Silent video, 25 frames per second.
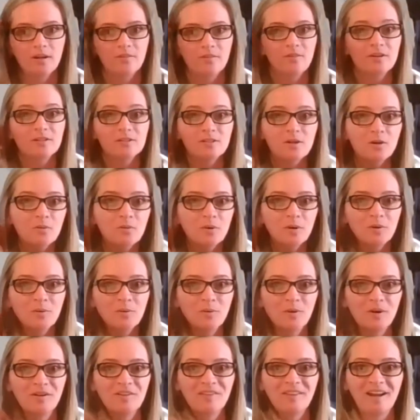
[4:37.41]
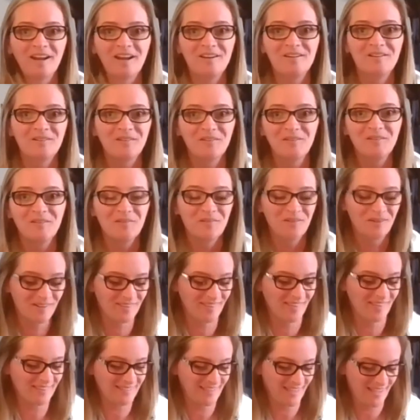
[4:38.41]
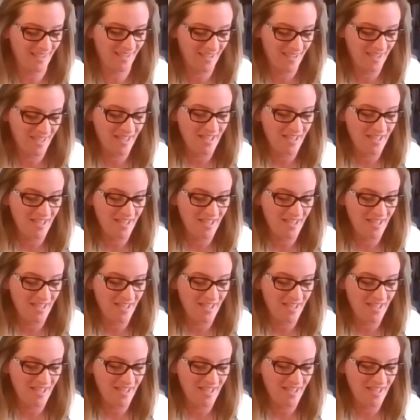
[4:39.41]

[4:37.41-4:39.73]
If I don't want to work, then I don't go to work that day.